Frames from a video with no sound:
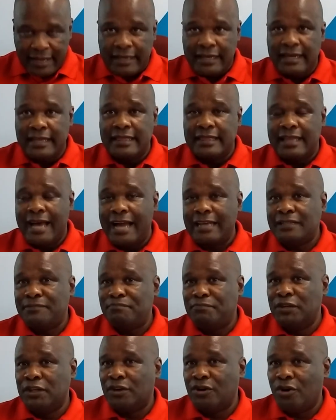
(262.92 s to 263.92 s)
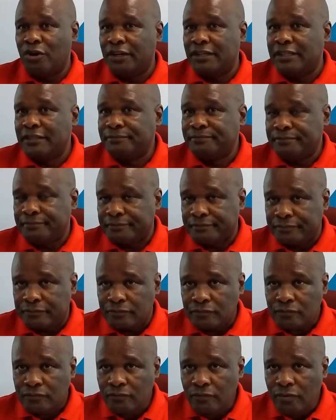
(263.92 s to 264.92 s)
in that period,
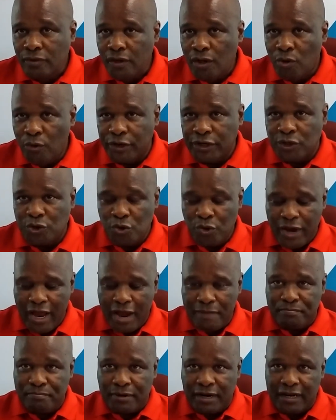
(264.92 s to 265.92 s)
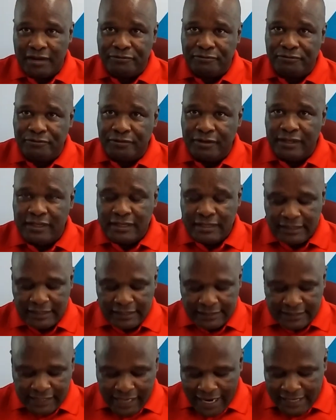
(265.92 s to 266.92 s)
we do a brief
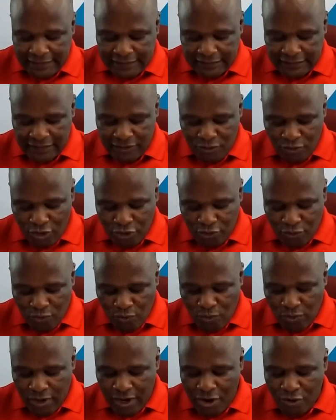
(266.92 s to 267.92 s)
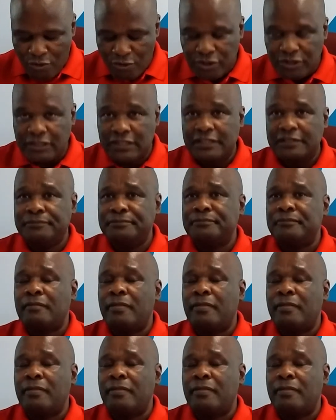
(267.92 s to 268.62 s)
discussion on Kukuraundi.